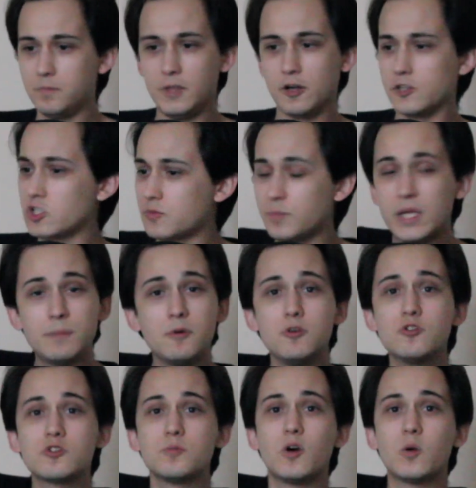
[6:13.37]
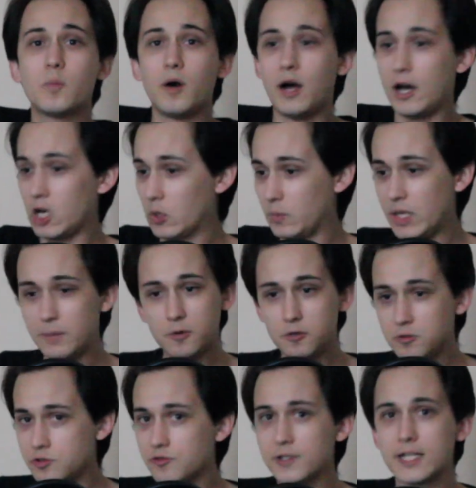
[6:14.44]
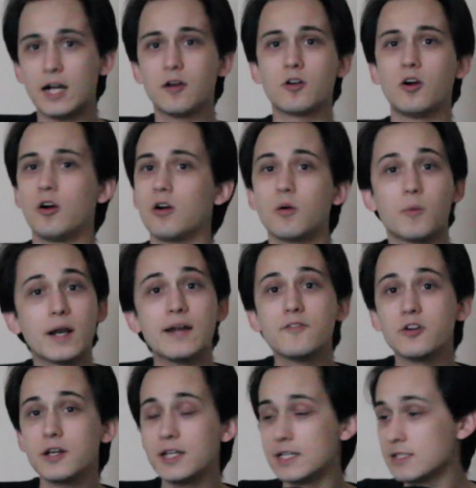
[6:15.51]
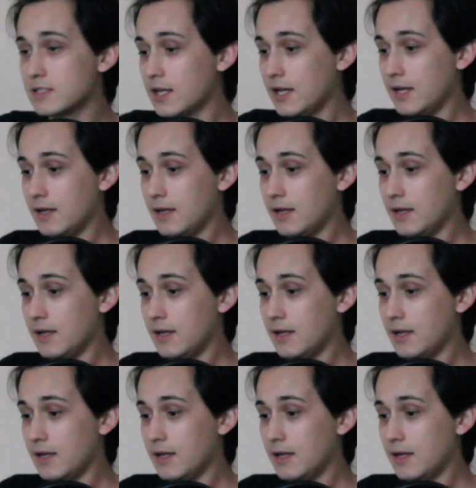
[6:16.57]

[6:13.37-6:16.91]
are just people who smoke pot or people who drink alcohol or whatever it is,